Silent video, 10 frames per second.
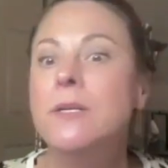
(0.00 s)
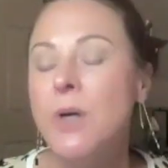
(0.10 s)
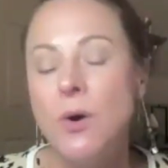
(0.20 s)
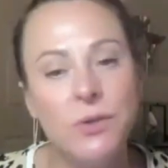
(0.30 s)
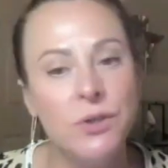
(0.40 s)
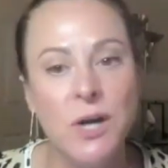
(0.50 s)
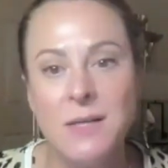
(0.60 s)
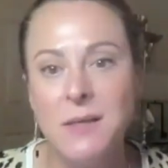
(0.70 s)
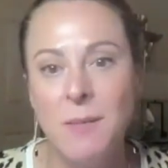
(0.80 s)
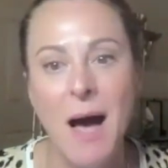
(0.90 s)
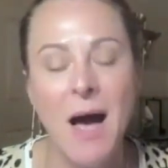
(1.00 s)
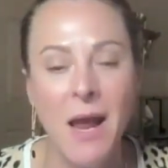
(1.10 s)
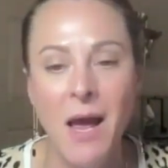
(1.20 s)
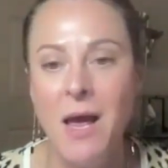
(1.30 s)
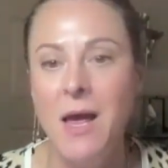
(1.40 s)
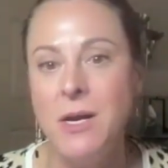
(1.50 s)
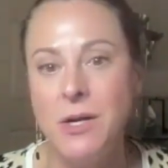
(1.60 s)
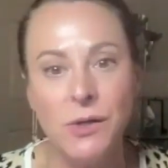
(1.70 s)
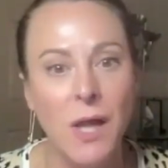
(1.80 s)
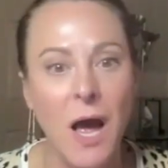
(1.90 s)
Don't stress about it in
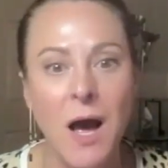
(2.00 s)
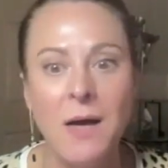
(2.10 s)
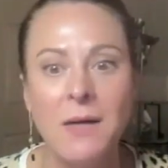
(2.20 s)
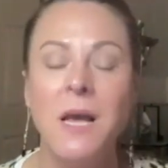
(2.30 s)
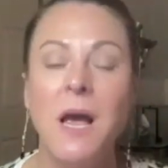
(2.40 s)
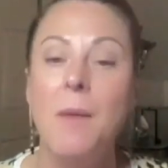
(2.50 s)
your lungs.